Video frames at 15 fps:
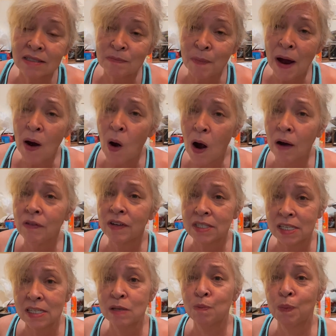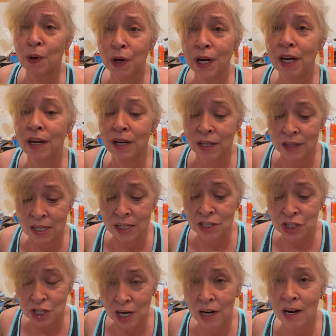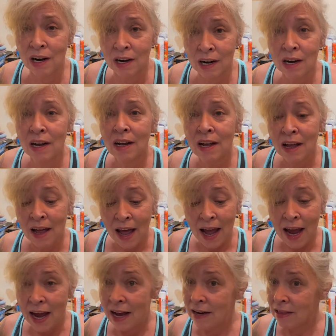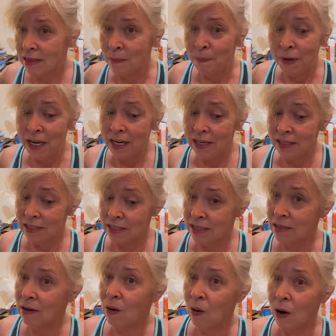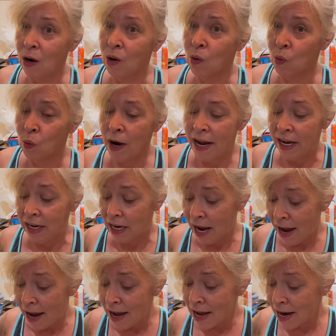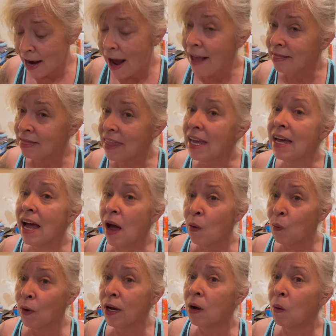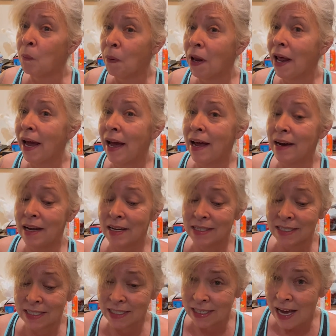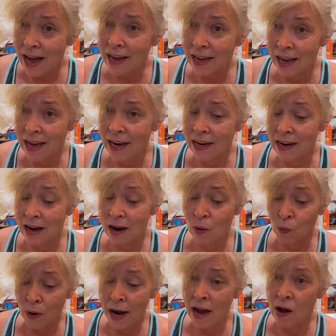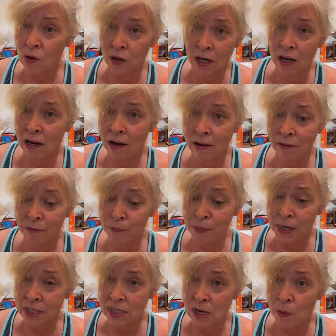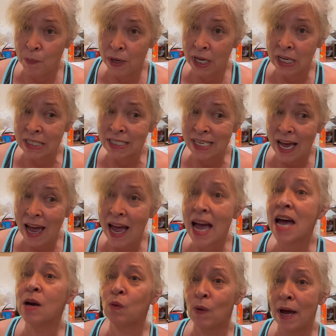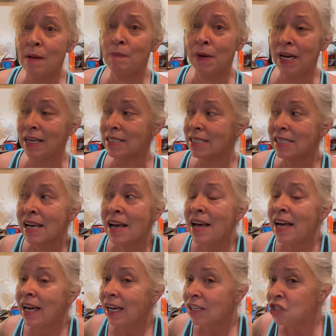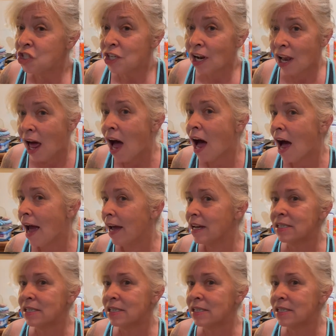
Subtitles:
my harvest is pretty good this year. And the beans are great. And I think I will plant a second round of pinto beans and red beans. It's July,